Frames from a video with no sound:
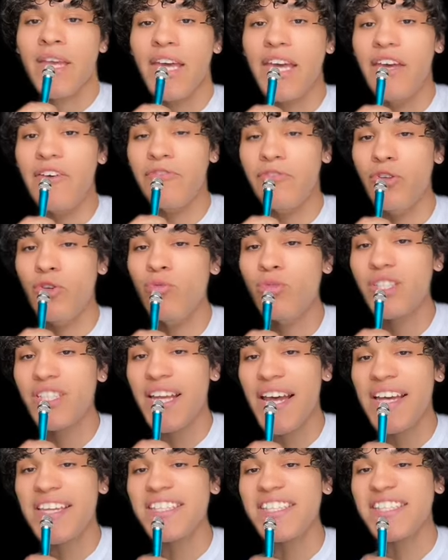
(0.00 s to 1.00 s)
if you
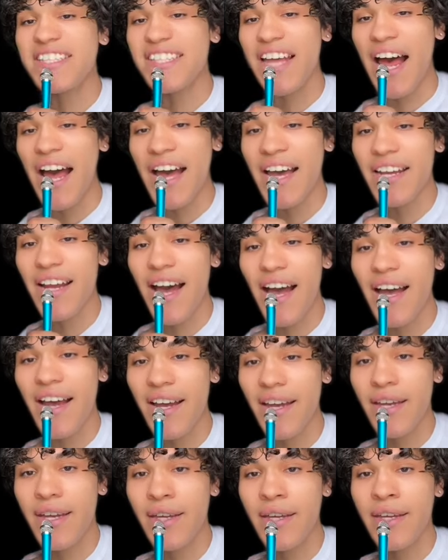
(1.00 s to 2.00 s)
say side
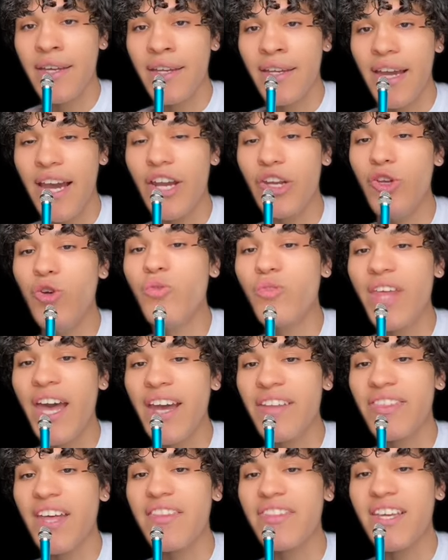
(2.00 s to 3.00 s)
eye and you
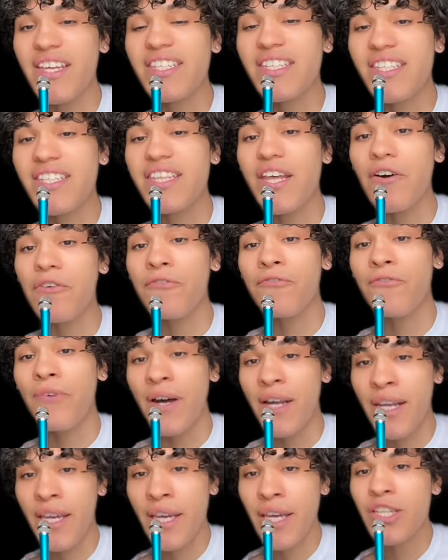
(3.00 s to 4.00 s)
think that this is the
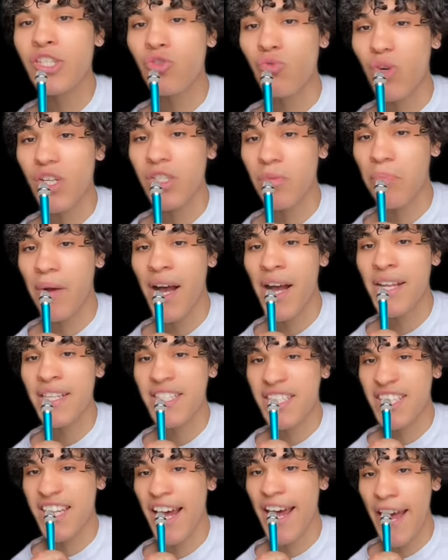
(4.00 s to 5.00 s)
funniest
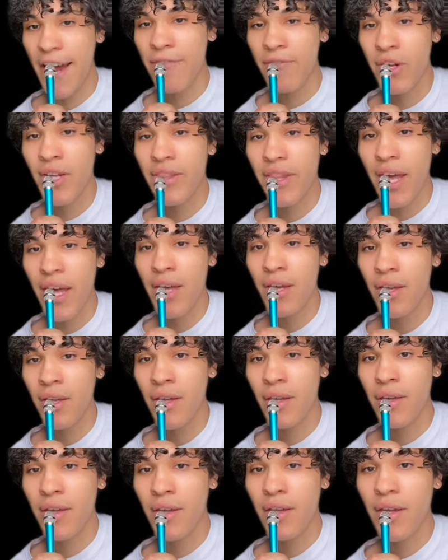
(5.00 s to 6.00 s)
response to everything,
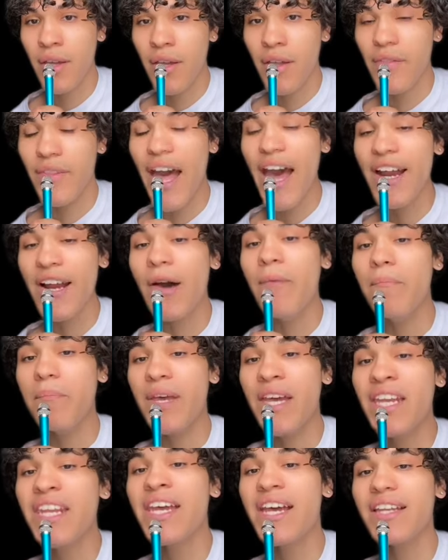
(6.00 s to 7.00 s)
that
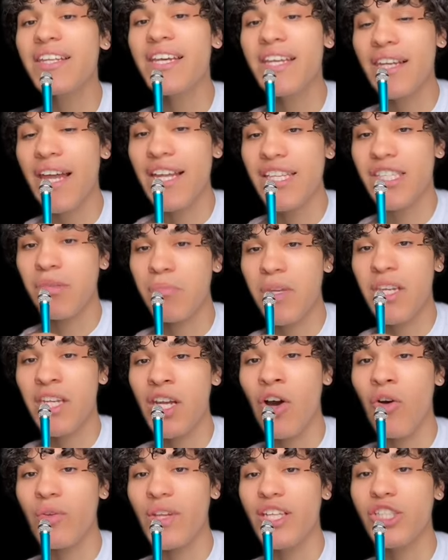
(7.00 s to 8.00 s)
immediately lets me
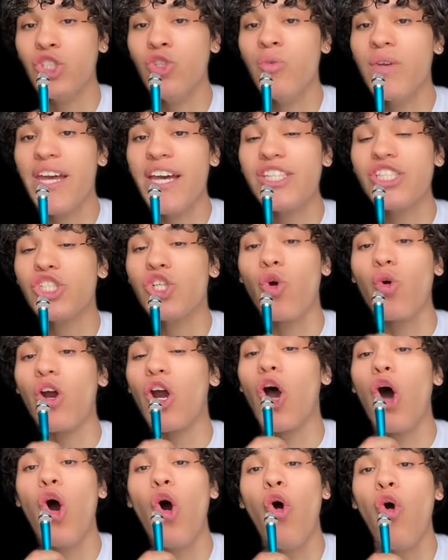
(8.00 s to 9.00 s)
know that you get your
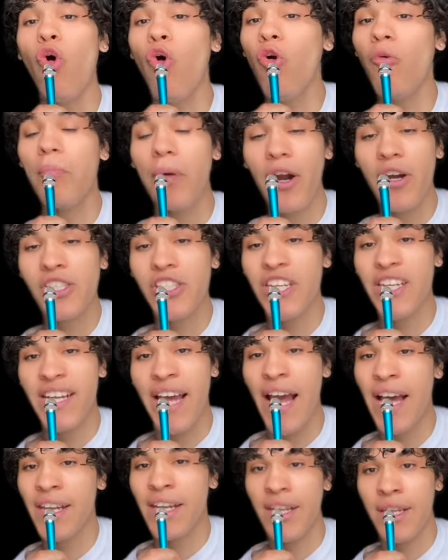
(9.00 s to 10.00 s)
whole
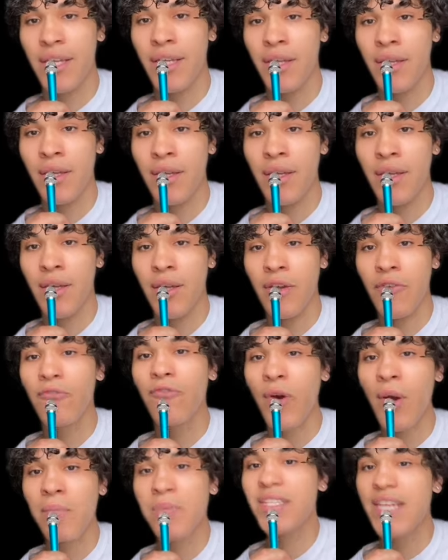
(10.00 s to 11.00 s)
personality
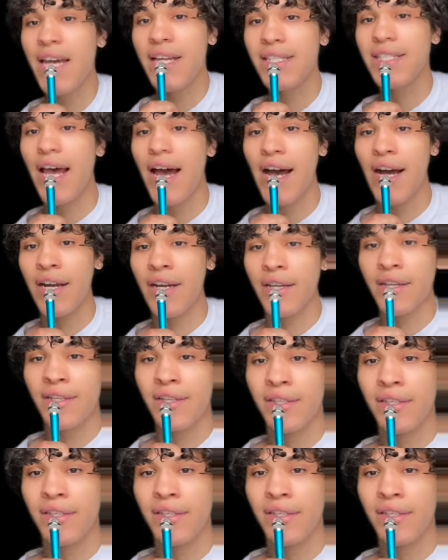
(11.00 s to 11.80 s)
from TikTok.